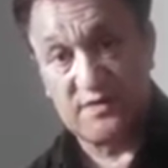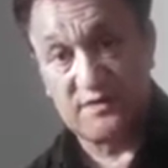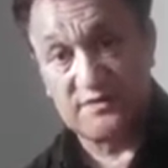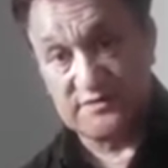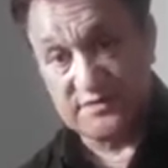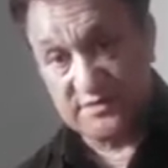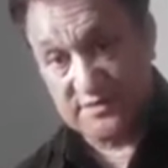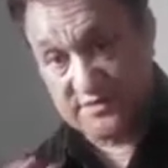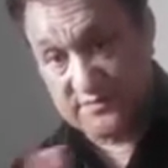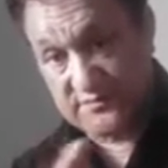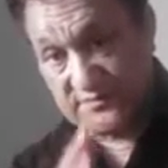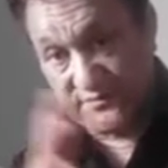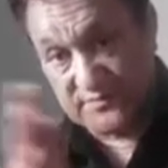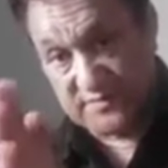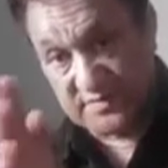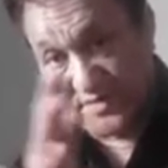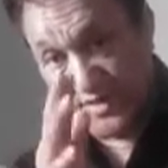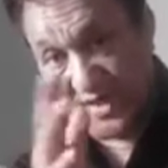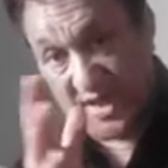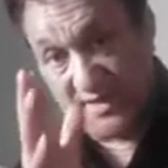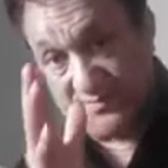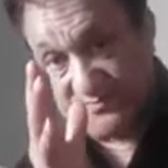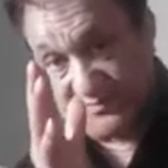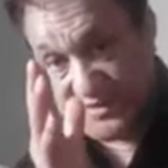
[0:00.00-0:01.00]
to
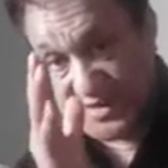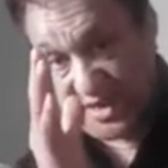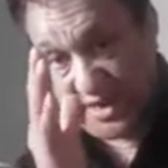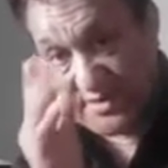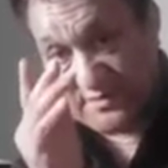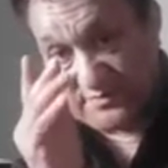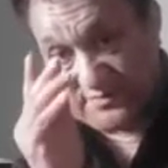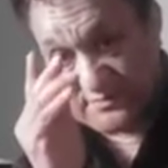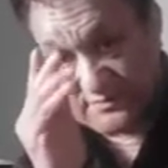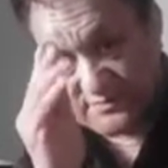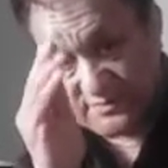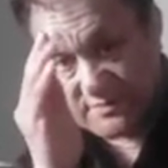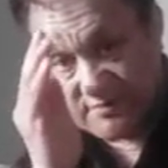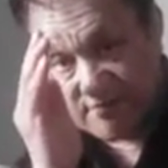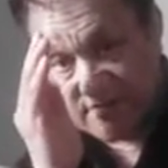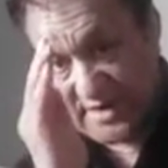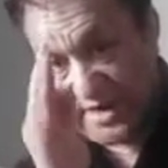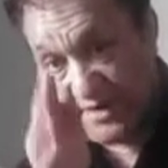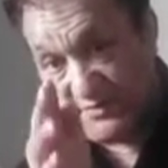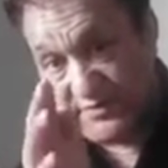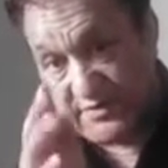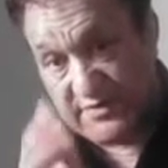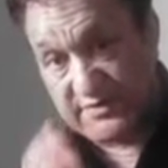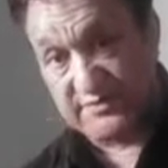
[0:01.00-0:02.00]
come down,
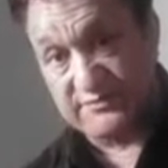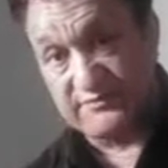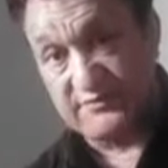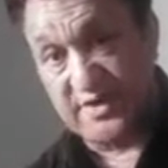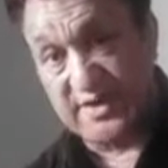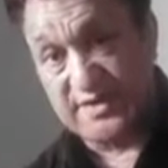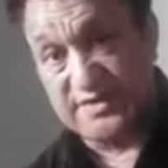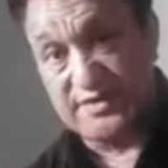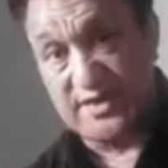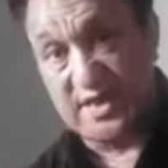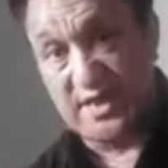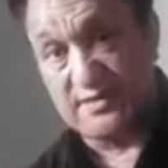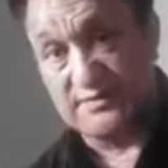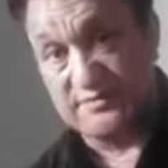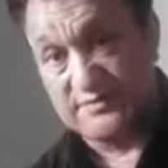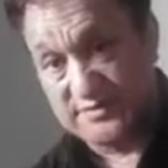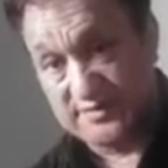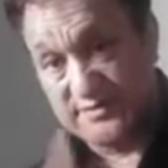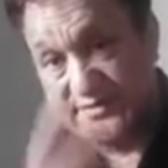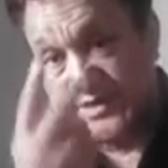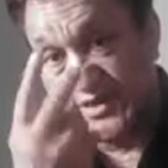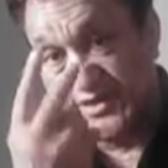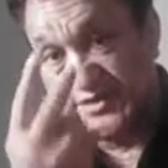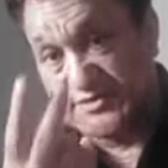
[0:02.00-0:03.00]
narrow it right down
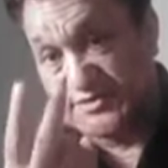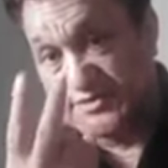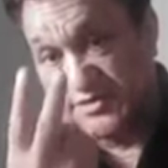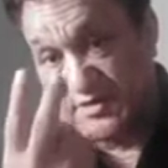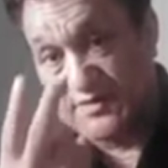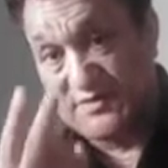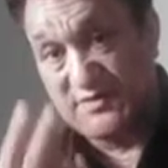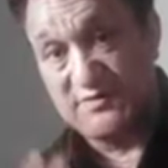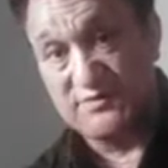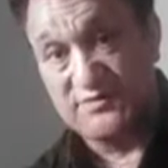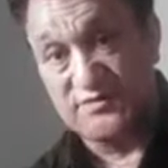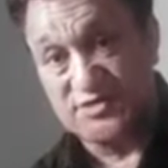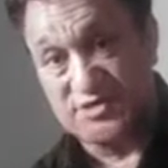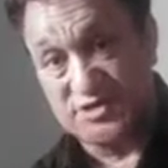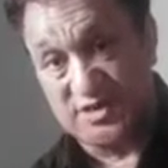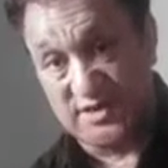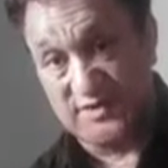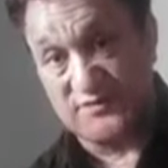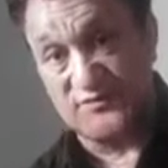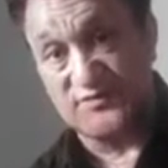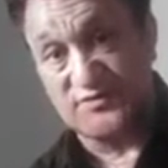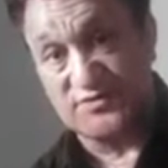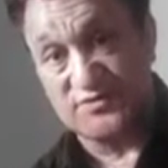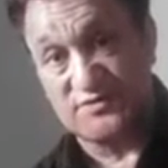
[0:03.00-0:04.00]
to these two
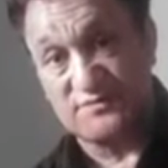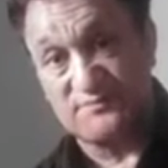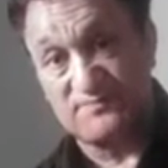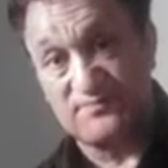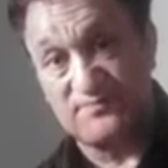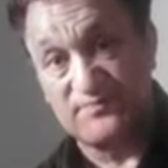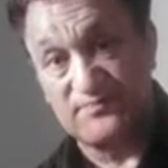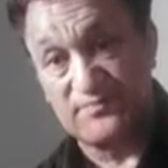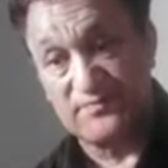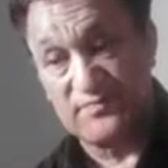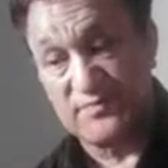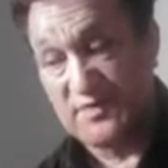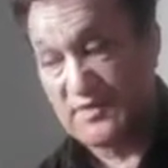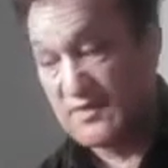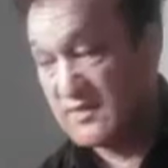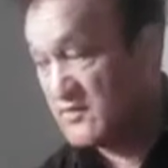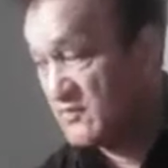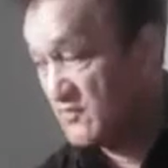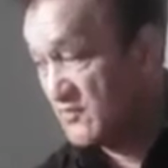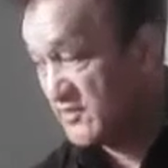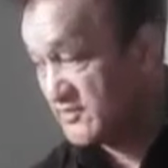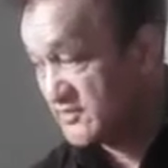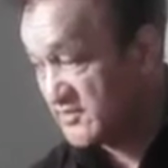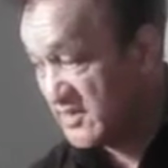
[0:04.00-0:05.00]
chiefs
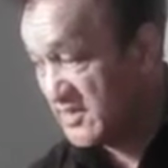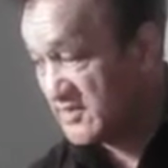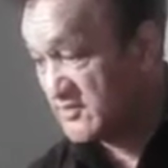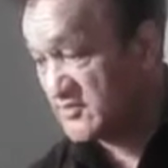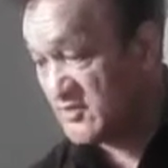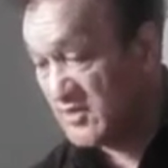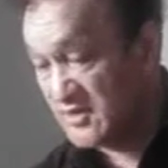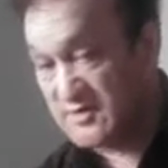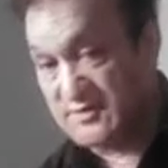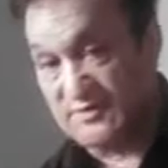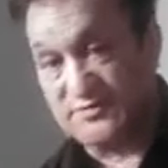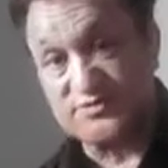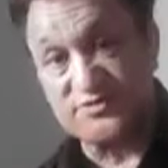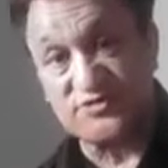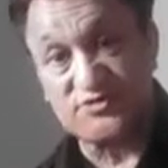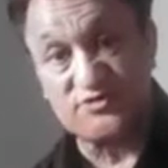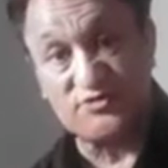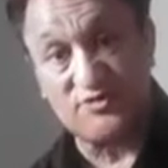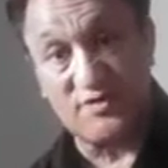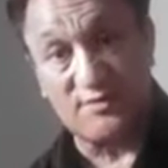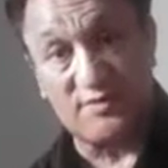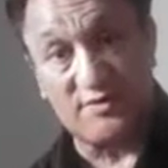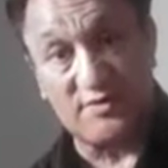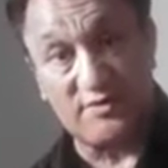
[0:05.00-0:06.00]
with their titles
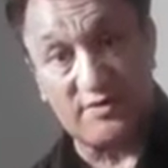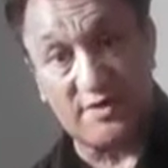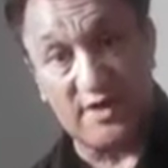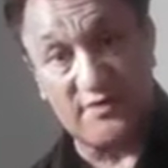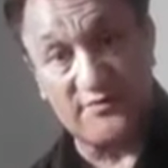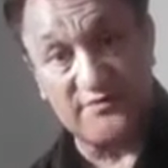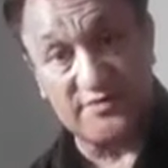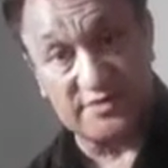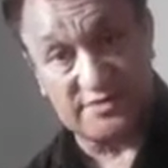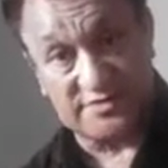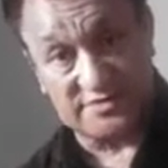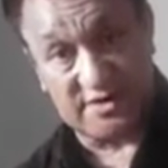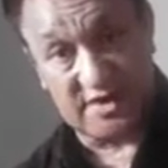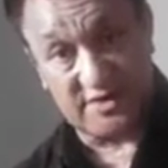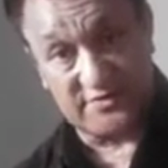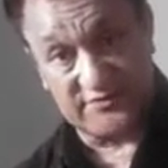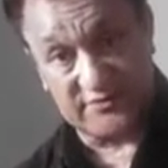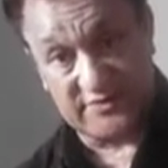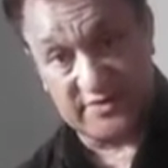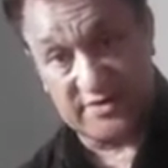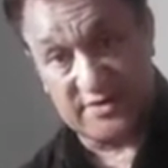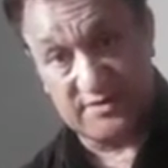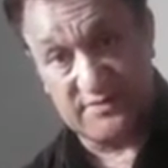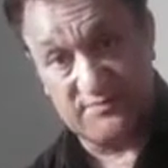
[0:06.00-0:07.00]
scribbled all over this
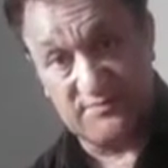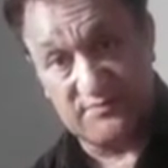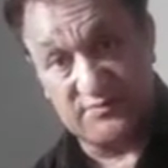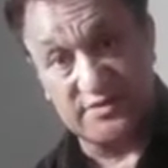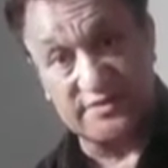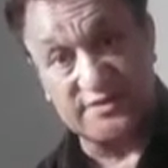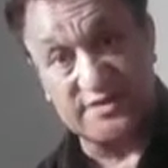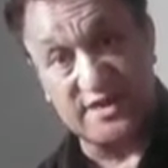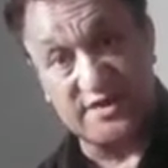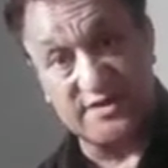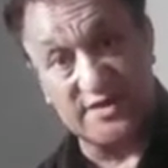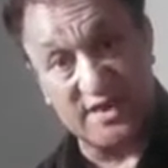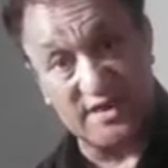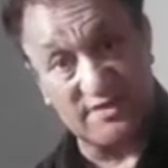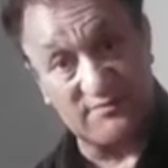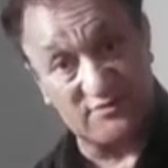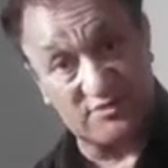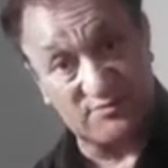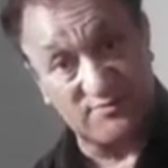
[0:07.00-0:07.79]
country, with their names,